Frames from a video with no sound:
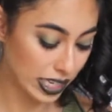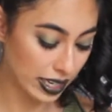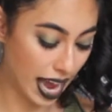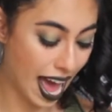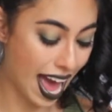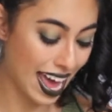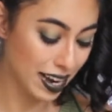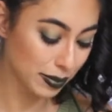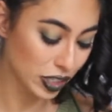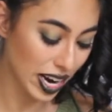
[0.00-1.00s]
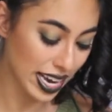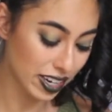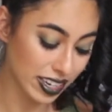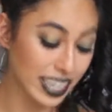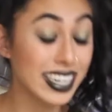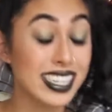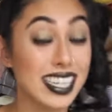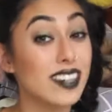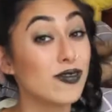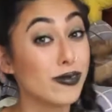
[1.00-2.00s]
had him try it on. It is
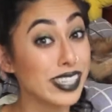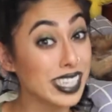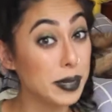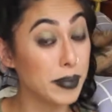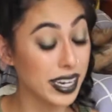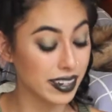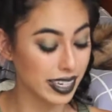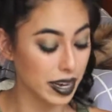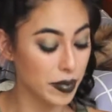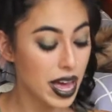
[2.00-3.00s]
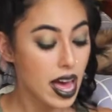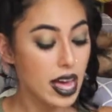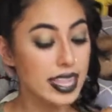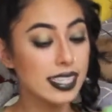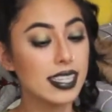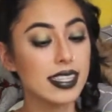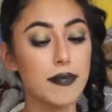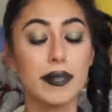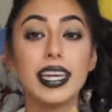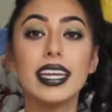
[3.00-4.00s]
really big on him. This is the
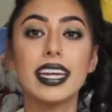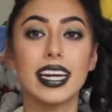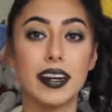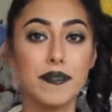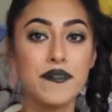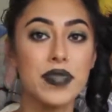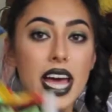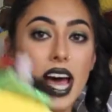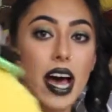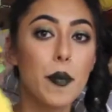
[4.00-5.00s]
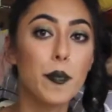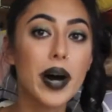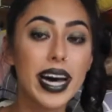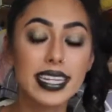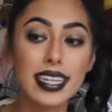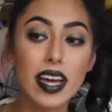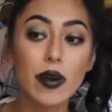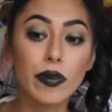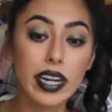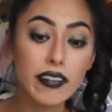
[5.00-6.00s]
medium, but
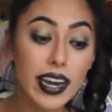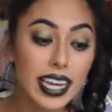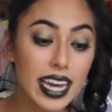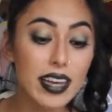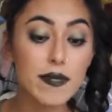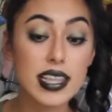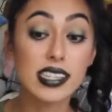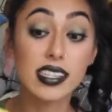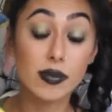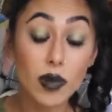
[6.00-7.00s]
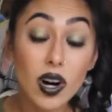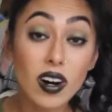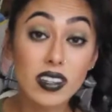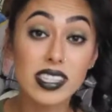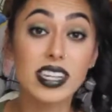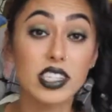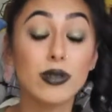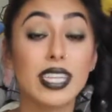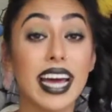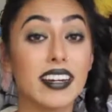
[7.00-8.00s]
whenever I get him the smalls, they're
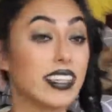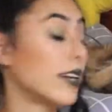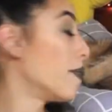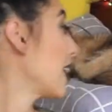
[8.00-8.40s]
too tight on him